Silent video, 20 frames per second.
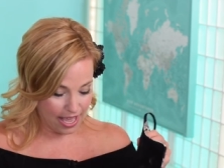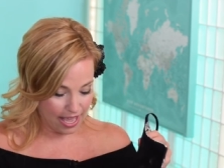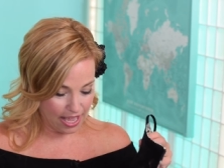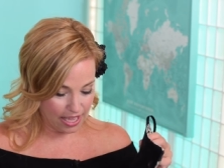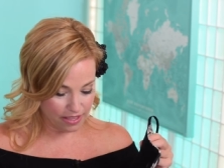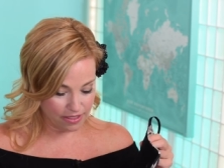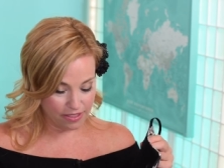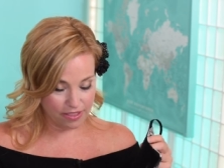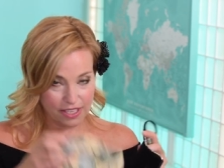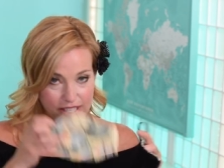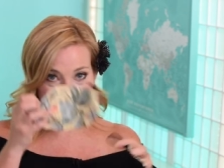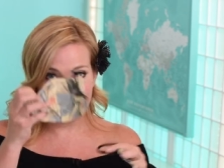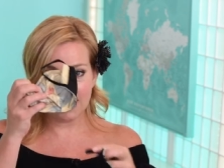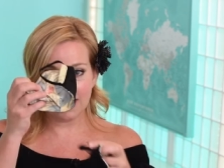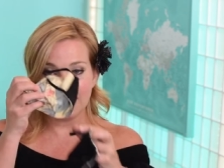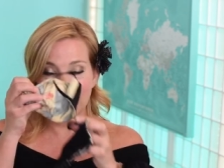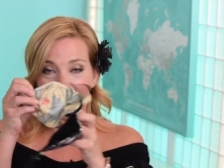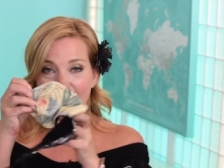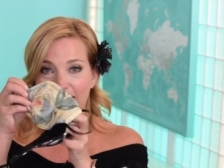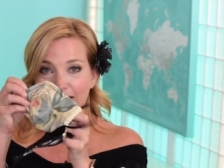and this
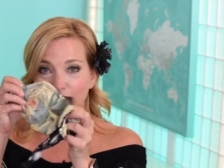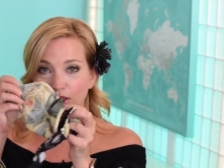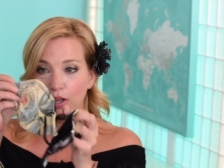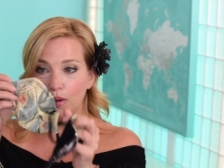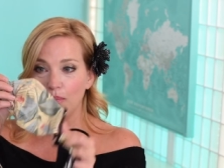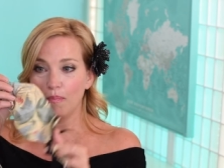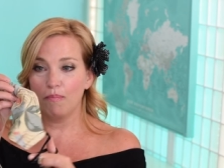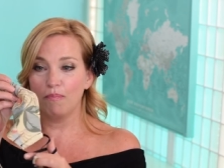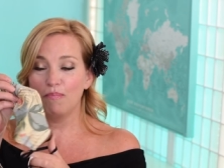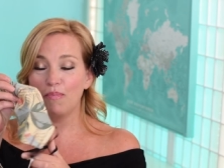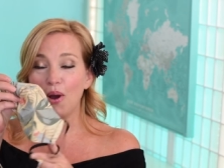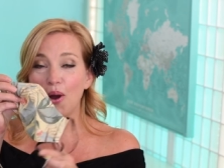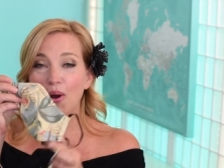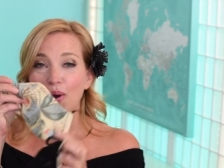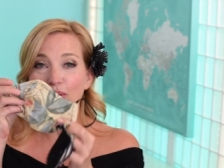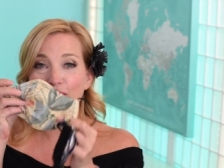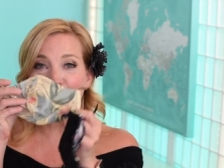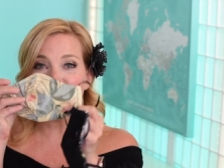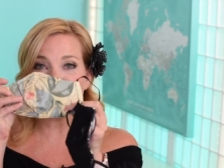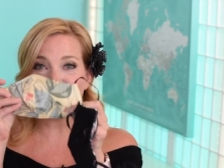style
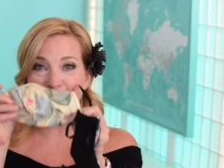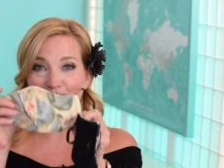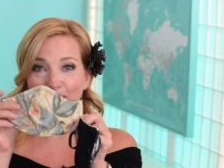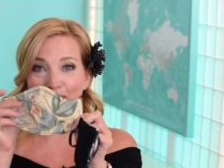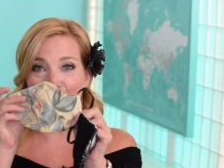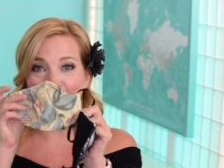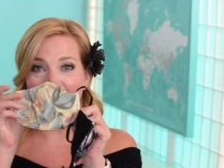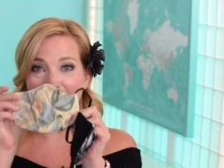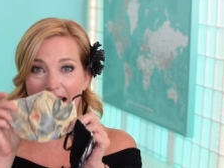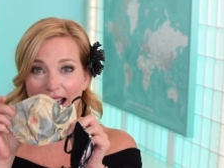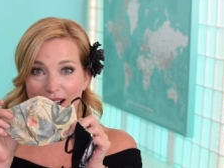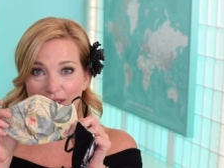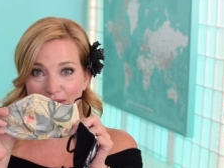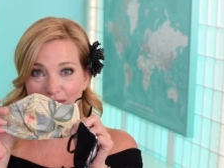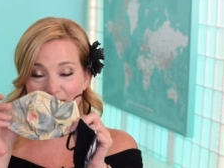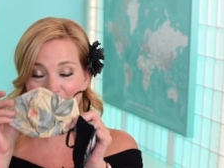both sold out.